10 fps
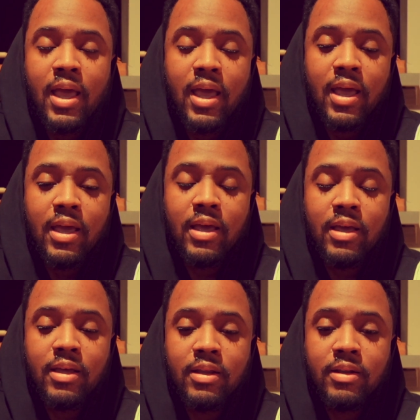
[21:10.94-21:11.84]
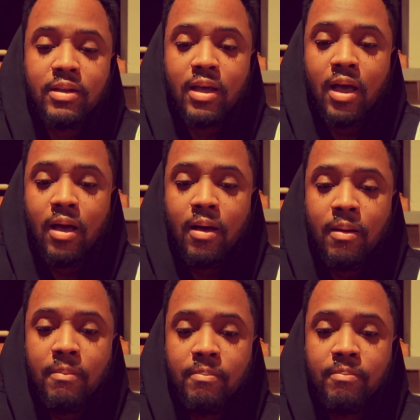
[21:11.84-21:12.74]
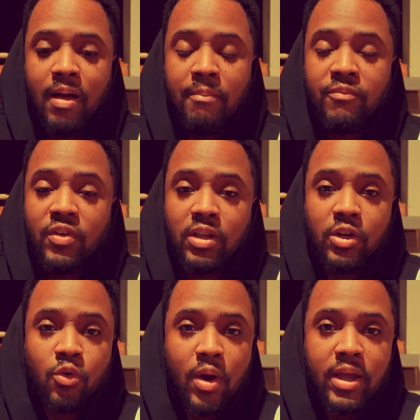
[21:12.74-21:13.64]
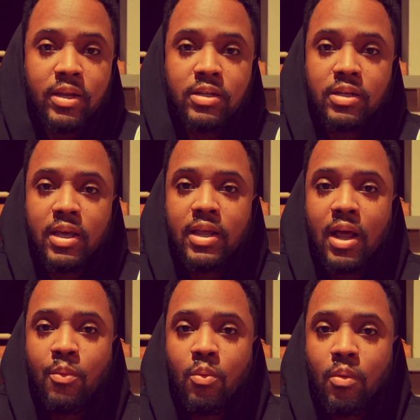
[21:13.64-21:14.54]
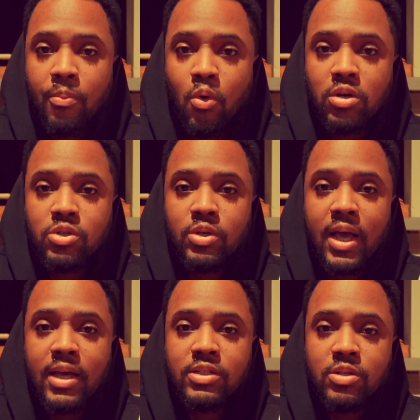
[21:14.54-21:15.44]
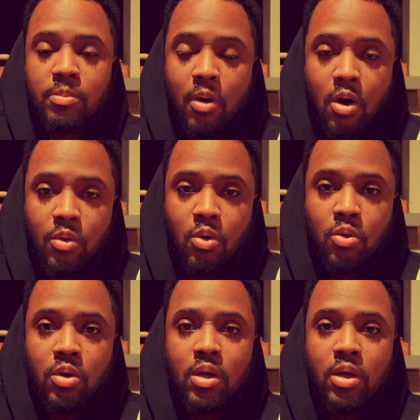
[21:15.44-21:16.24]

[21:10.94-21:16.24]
And um, I'm feeling great, and I will report to you guys tomorrow.